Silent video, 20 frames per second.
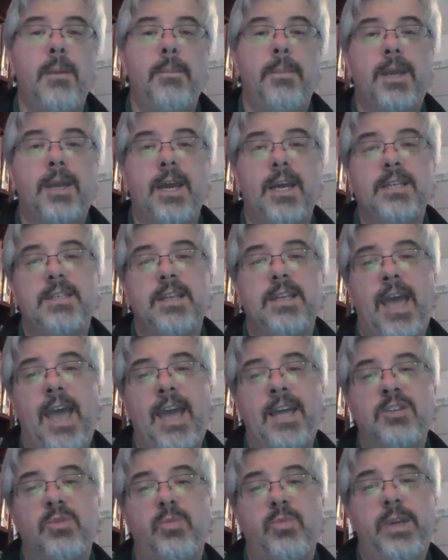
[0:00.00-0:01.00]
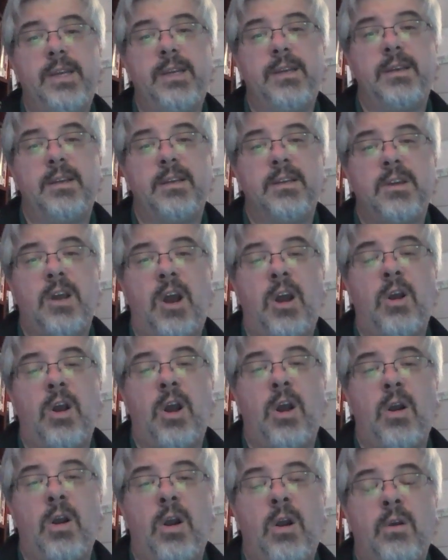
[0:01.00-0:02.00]
because as we
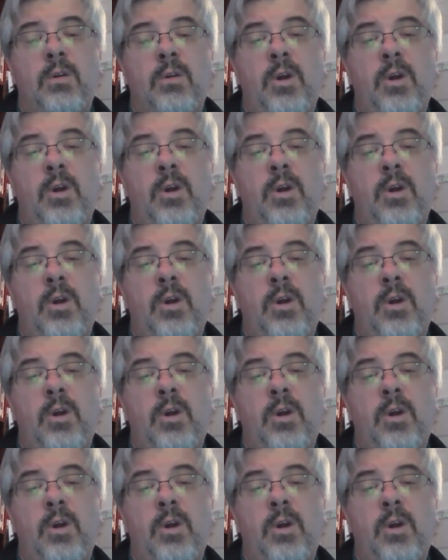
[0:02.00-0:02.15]
are